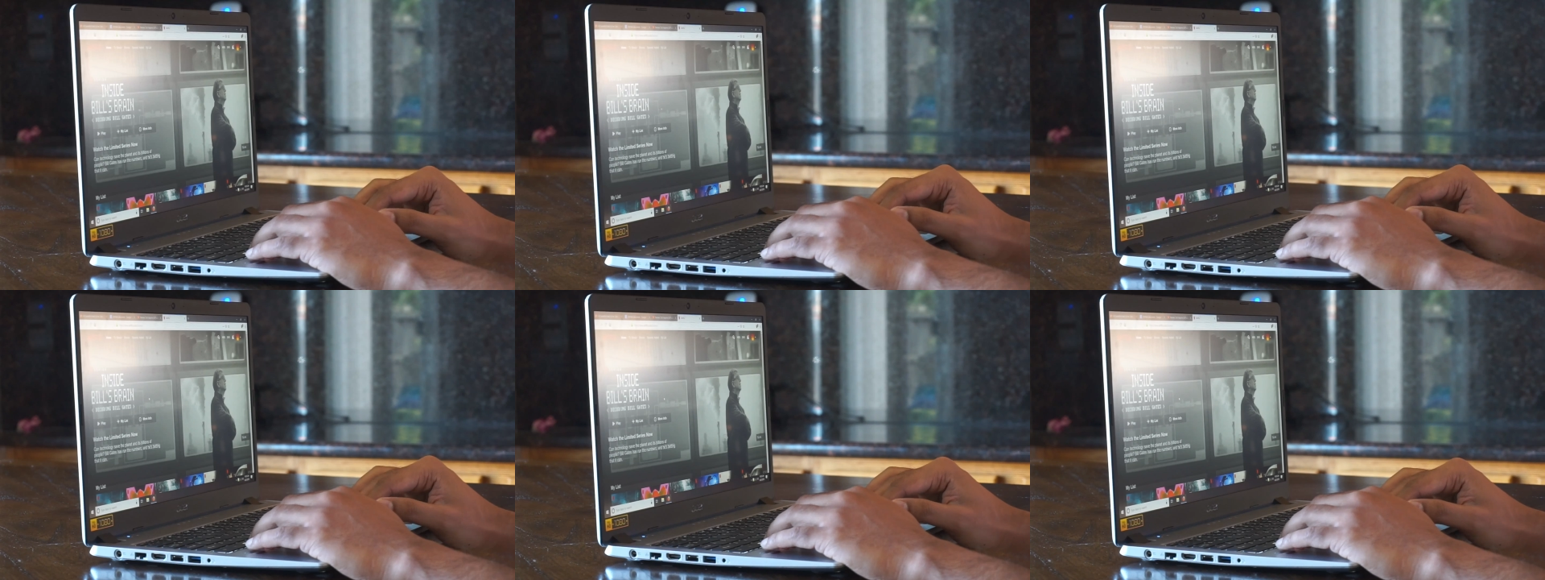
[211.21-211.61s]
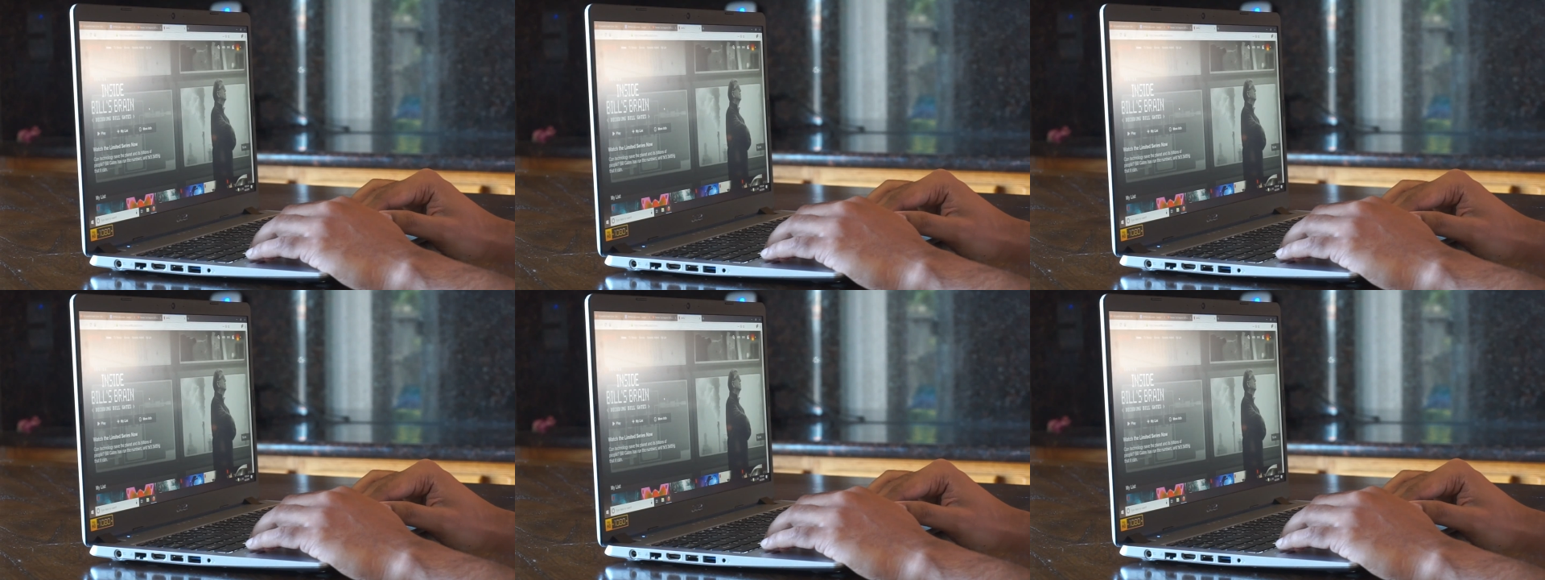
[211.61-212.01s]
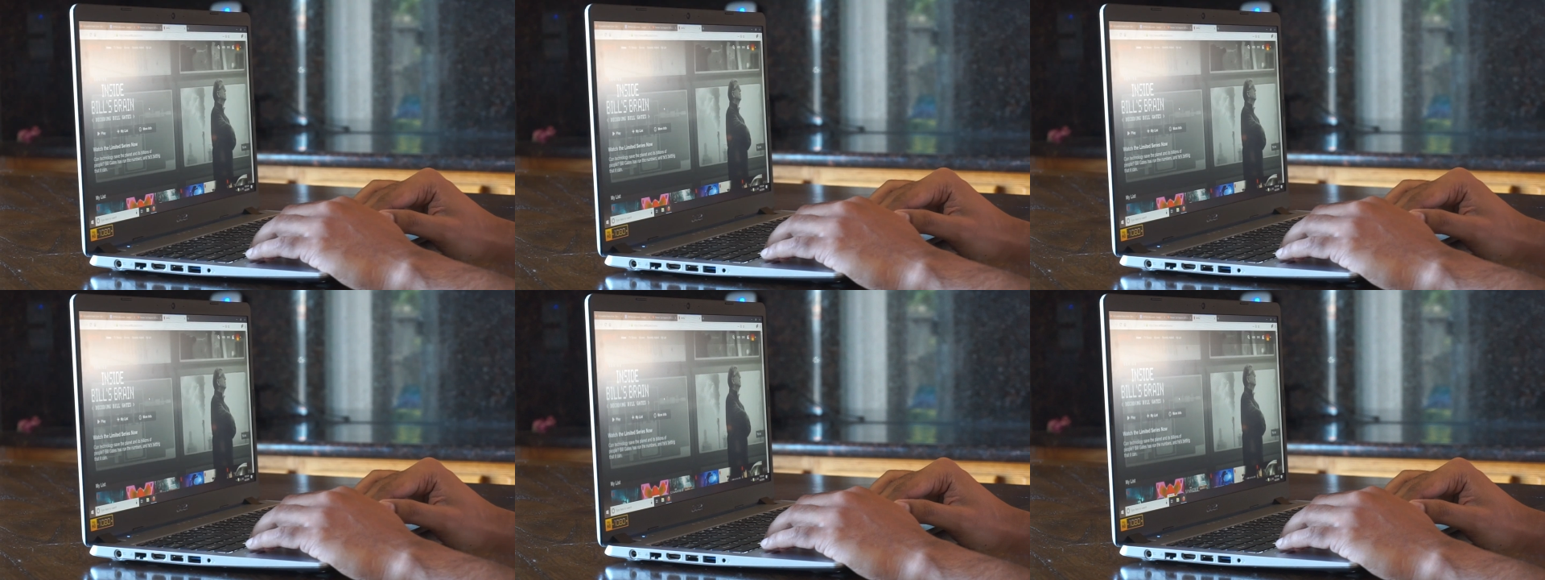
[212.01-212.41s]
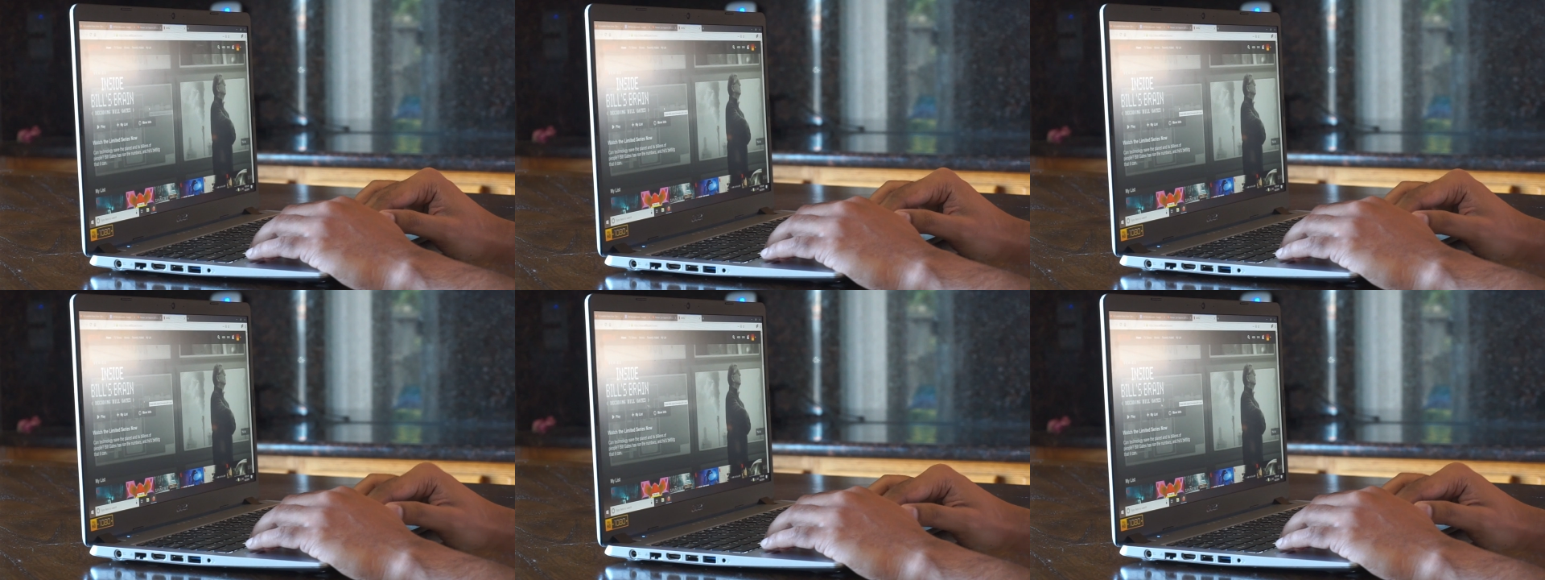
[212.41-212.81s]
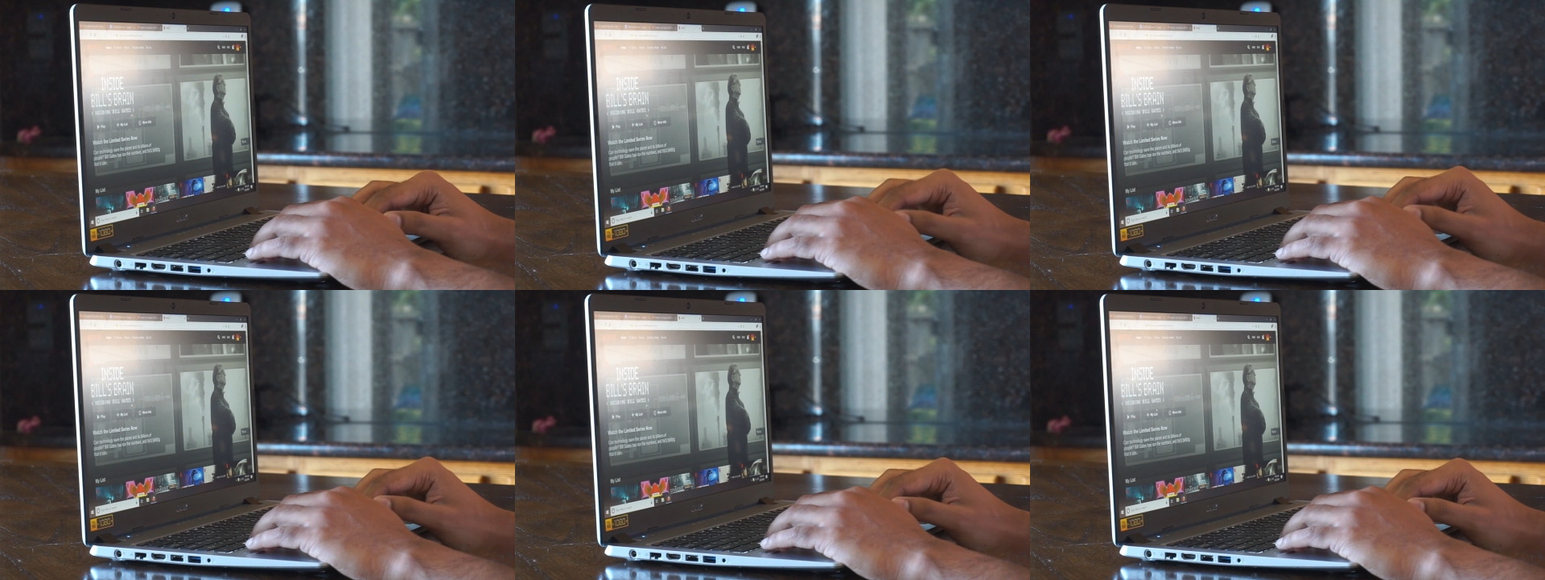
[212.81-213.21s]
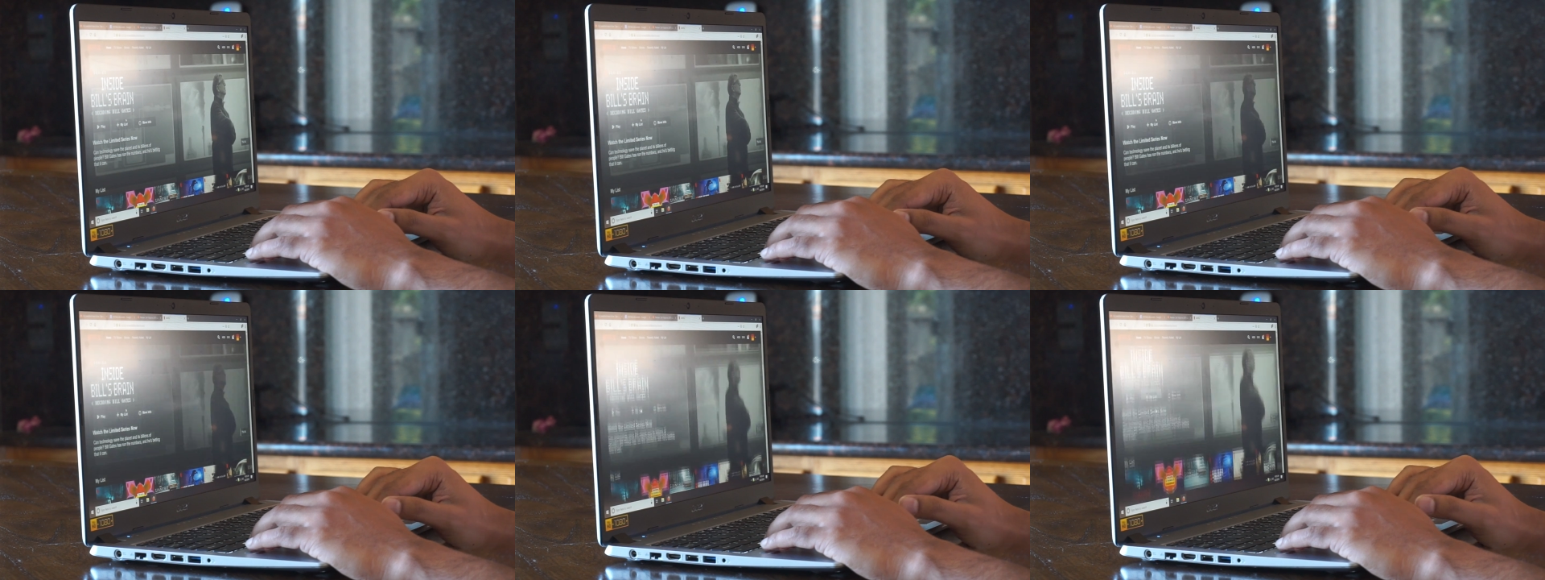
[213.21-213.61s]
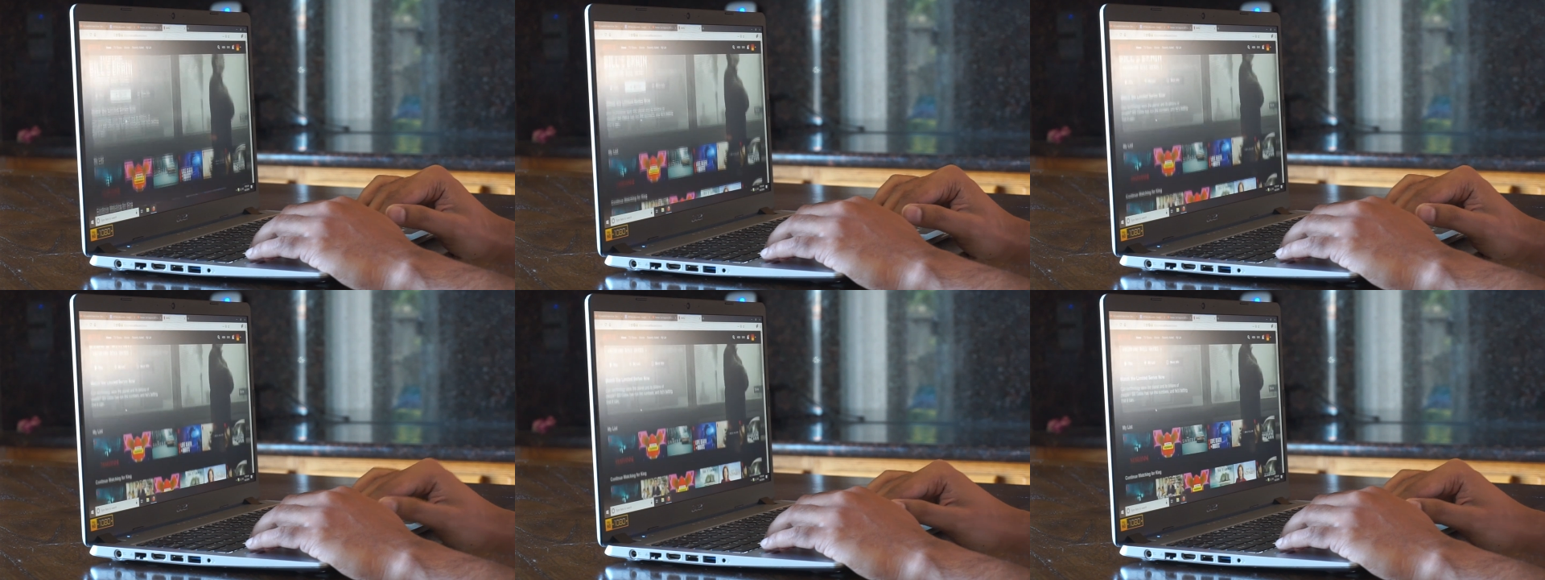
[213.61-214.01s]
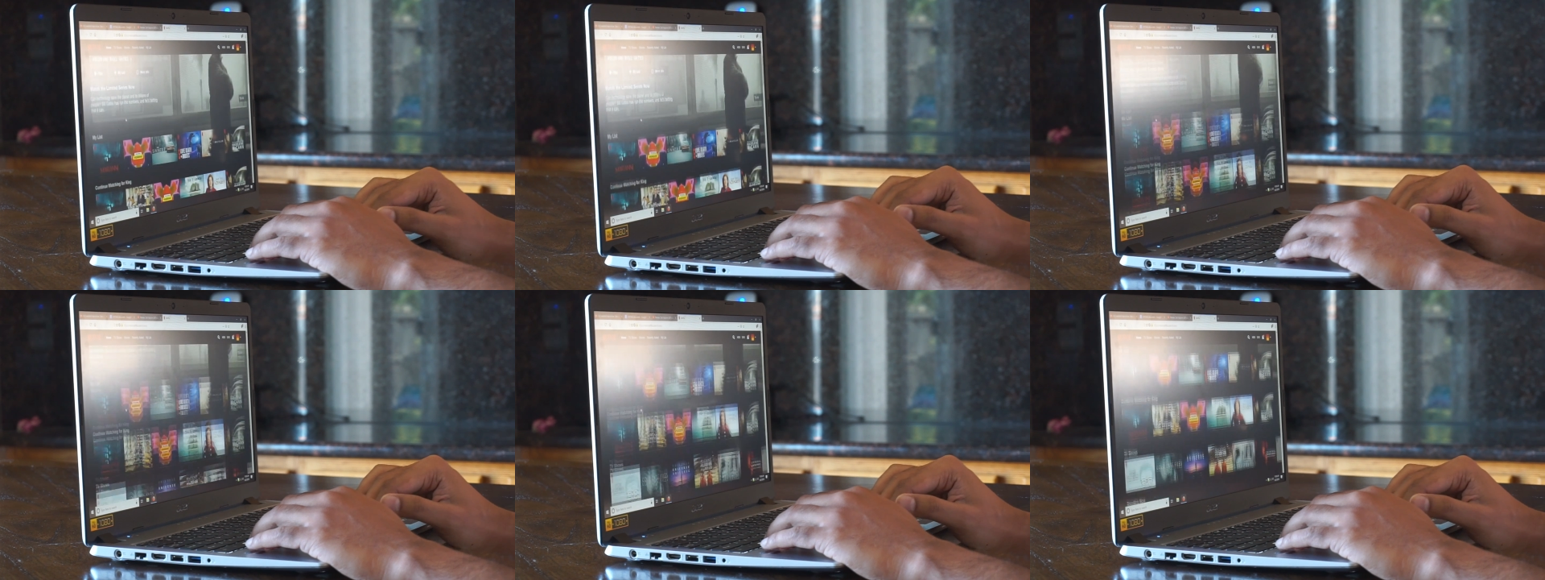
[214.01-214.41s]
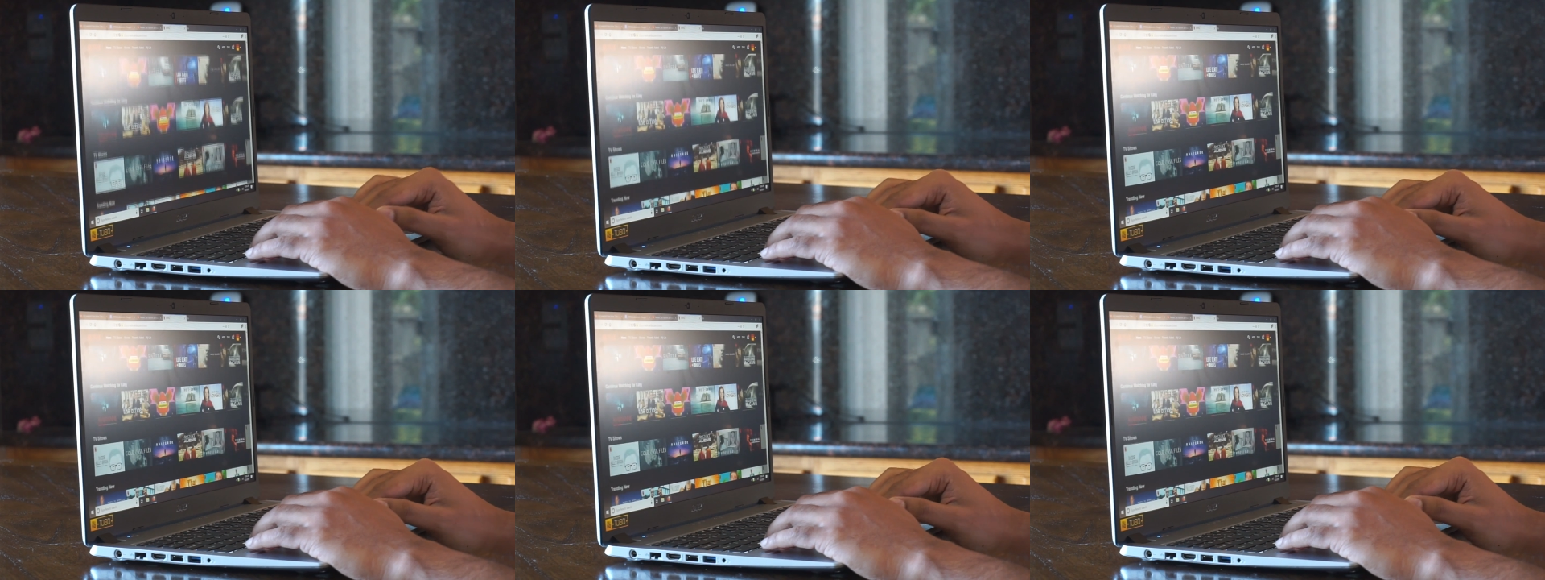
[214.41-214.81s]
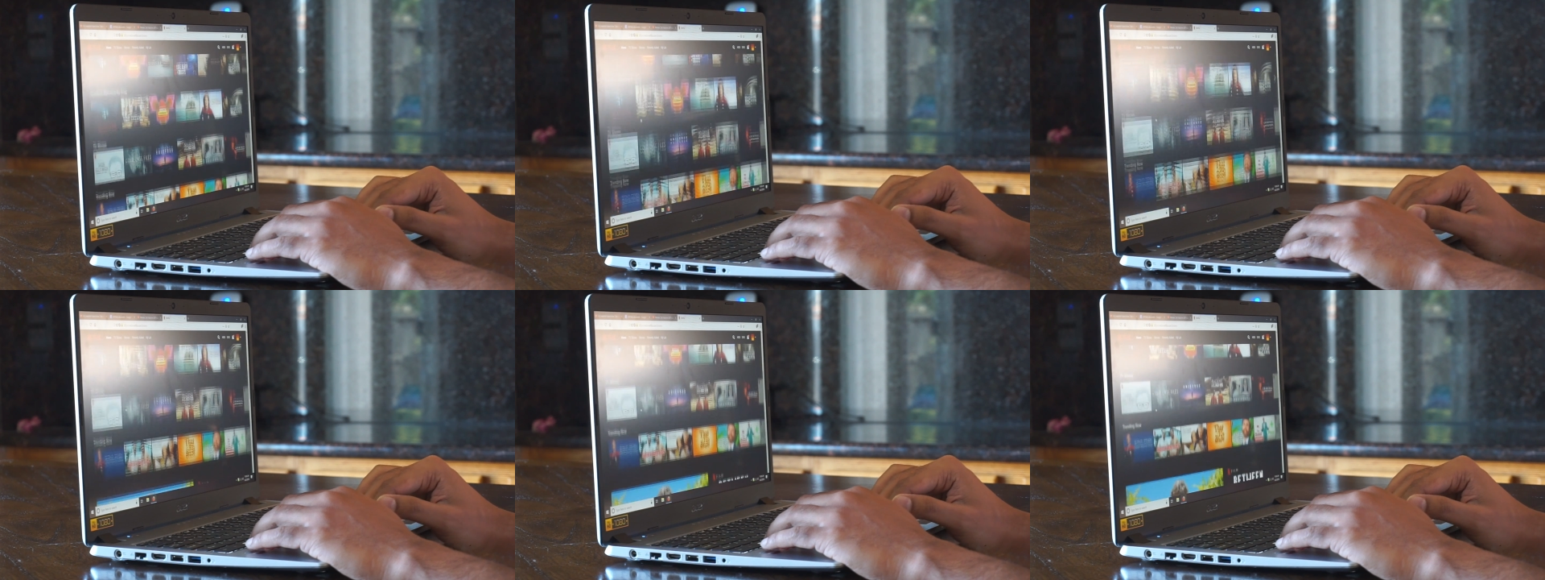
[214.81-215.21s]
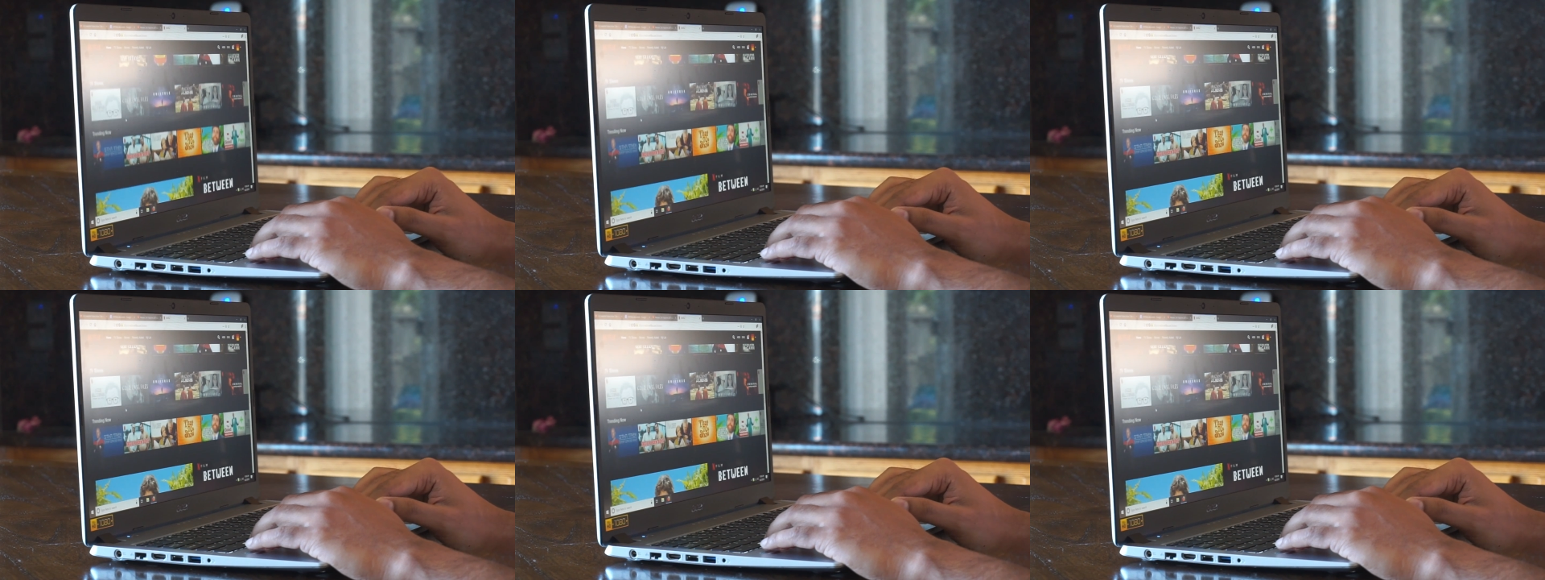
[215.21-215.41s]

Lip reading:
No face is visible, so there are no lips to read.